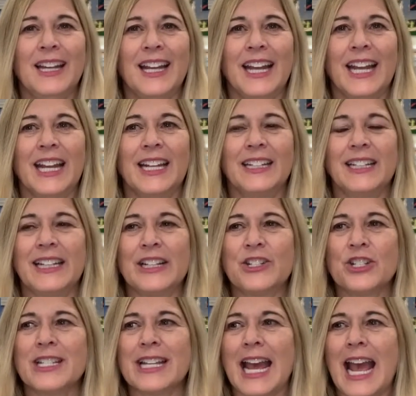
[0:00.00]
and it
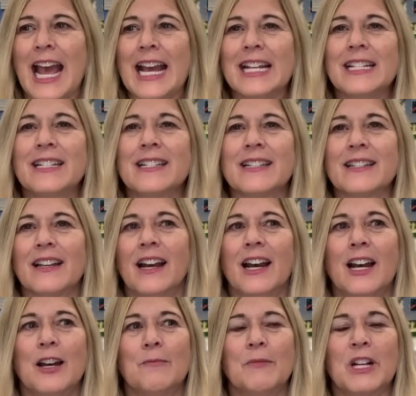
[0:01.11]
just adds
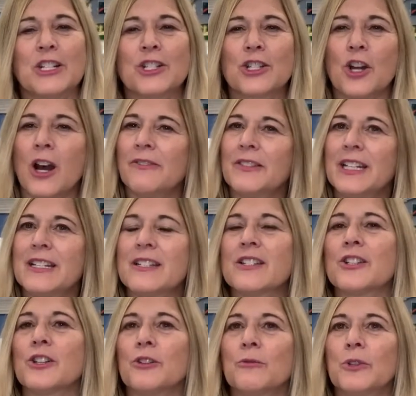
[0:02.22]
a softness
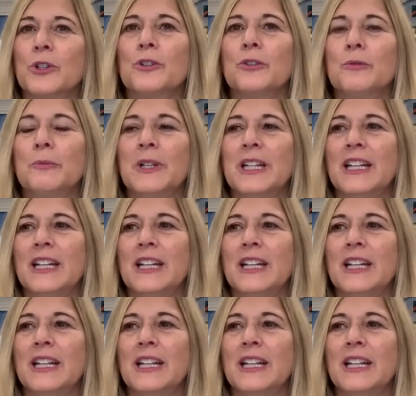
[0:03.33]
to the room,